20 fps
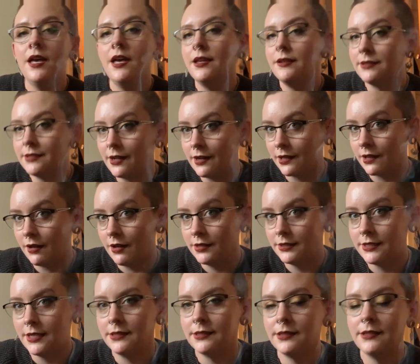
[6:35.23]
It's not a
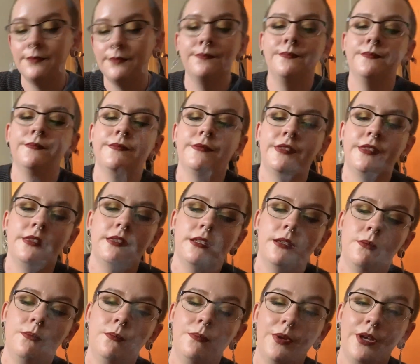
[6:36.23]
contest.
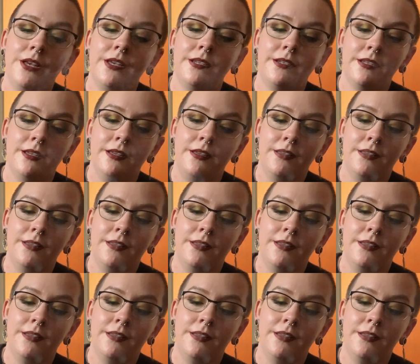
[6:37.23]
But